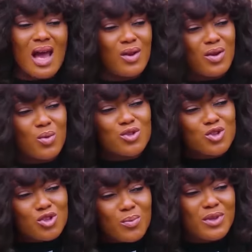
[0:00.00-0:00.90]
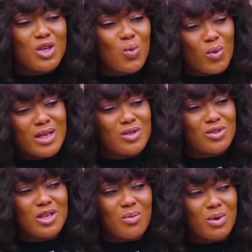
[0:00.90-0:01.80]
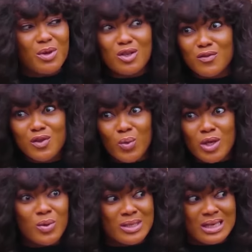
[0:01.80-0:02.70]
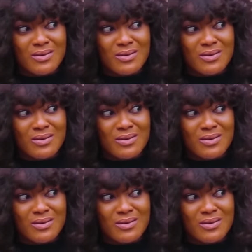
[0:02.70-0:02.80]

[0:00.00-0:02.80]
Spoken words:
I knew there was something you wanted to tell me because of the way you were